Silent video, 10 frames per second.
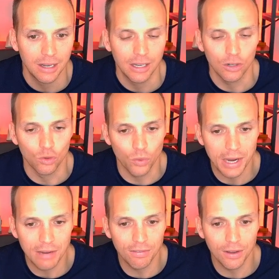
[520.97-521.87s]

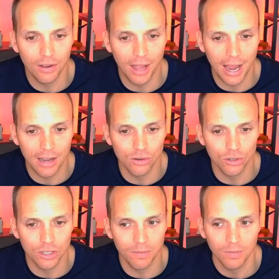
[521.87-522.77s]
greenville
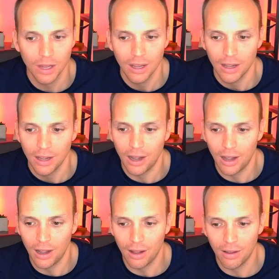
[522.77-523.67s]
anderson
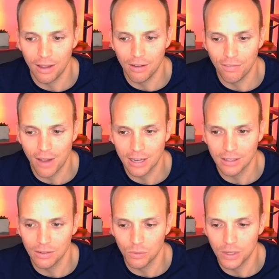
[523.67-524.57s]
uh, in fact
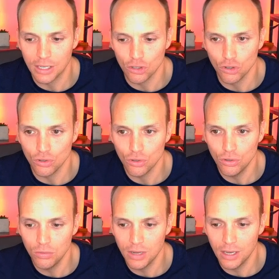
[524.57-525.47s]
we can
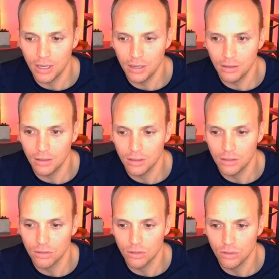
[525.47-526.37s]
zoom in
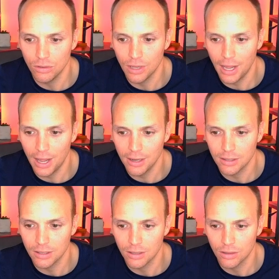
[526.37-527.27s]
let's do
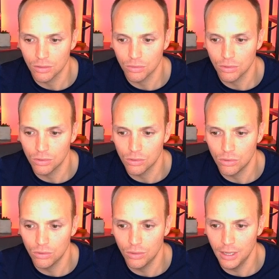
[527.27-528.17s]
that real
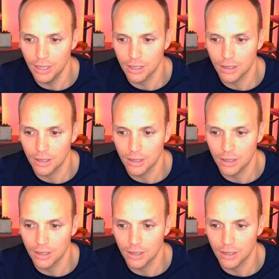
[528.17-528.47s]
quick